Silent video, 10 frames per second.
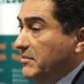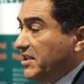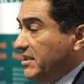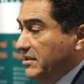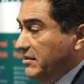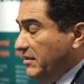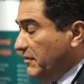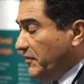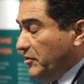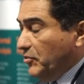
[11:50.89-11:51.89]
Because
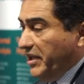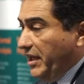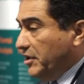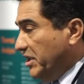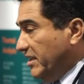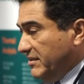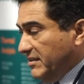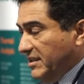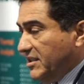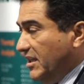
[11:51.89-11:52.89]
if you're doing inkjet,
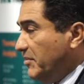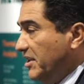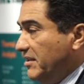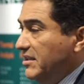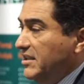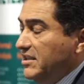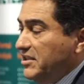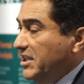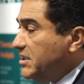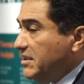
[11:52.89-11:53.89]
it's going
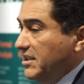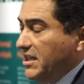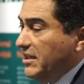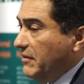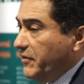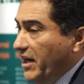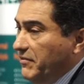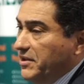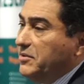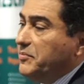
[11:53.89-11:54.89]
to take
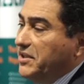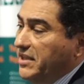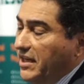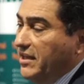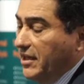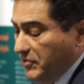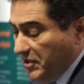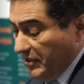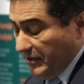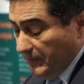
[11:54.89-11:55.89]
forever to print any
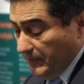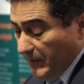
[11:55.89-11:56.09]
nanocircuit.